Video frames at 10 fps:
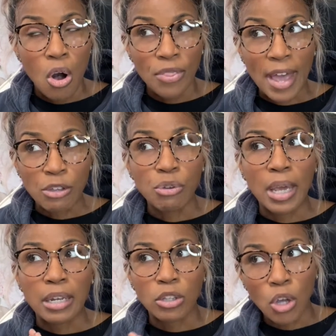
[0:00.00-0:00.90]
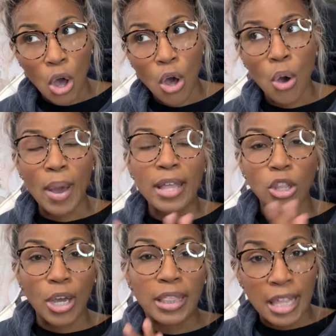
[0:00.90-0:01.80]
that you can go and
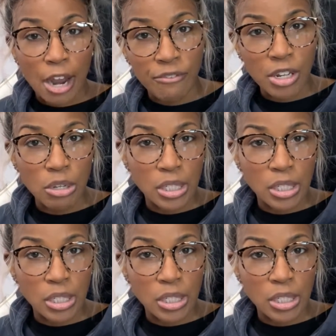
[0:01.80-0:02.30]
look at their videos